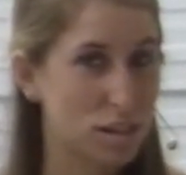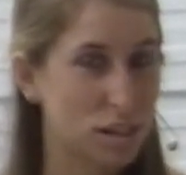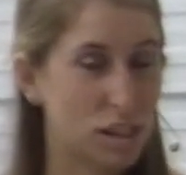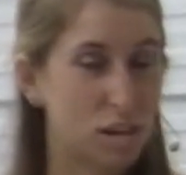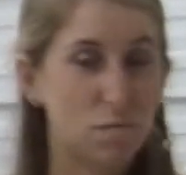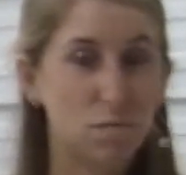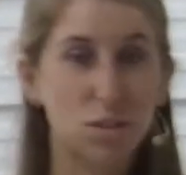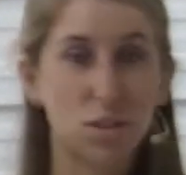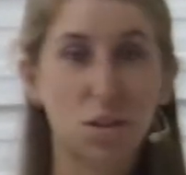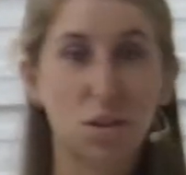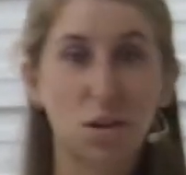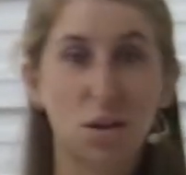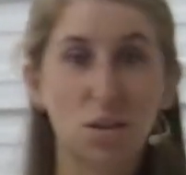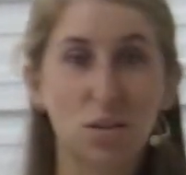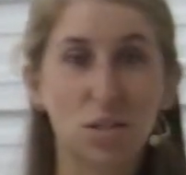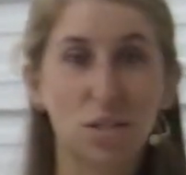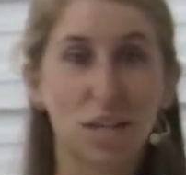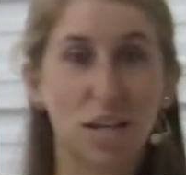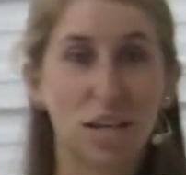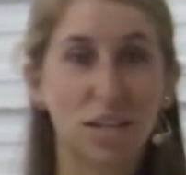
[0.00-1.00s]
Give us a
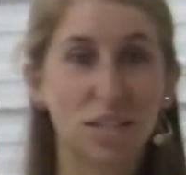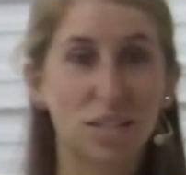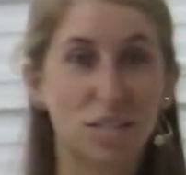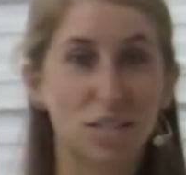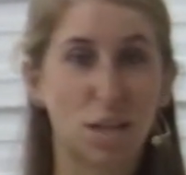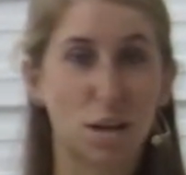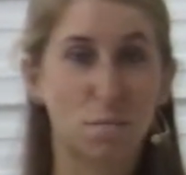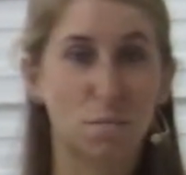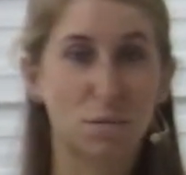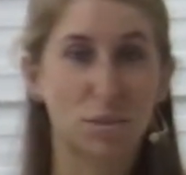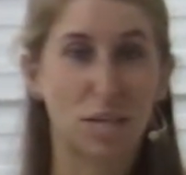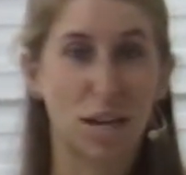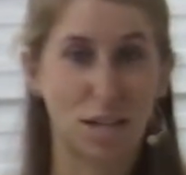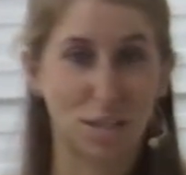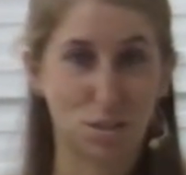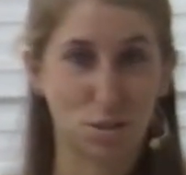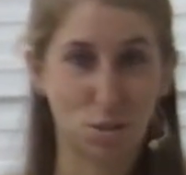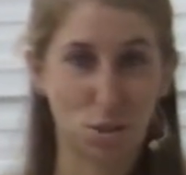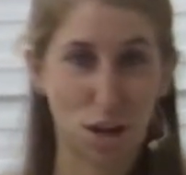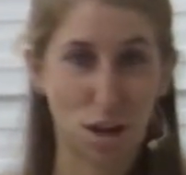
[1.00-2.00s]
call today to set up a
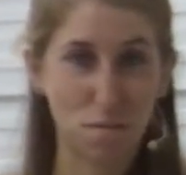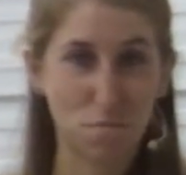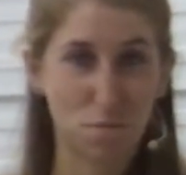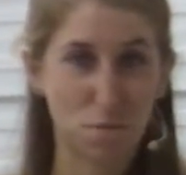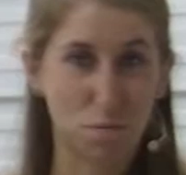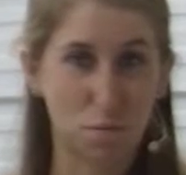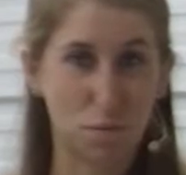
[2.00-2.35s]
test drive with